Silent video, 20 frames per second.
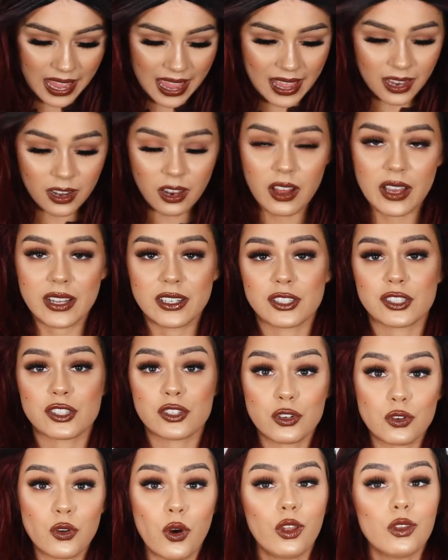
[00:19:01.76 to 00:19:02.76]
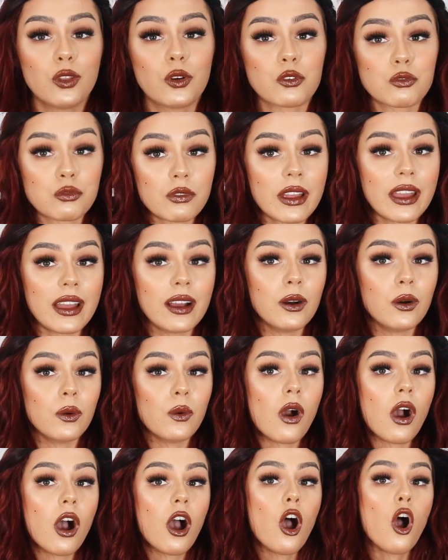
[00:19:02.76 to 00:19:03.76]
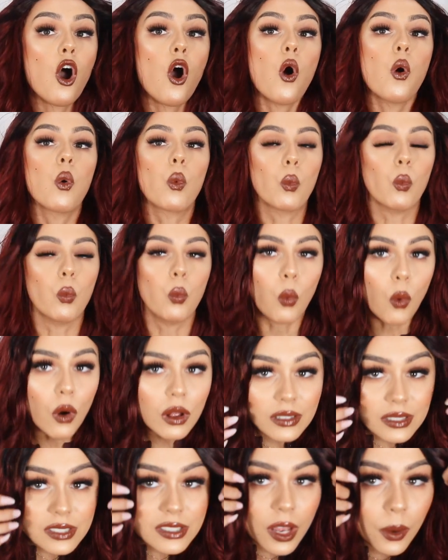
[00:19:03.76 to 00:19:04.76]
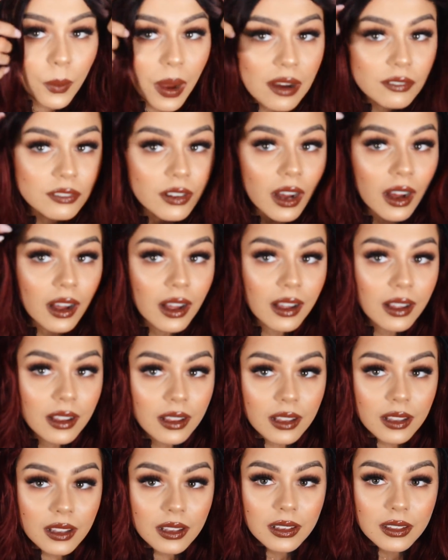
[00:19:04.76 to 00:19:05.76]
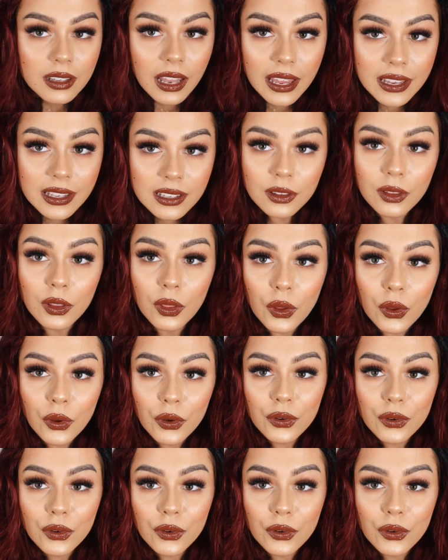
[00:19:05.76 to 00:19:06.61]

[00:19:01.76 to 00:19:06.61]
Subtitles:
hairline does not look real whatsoever. Like, look.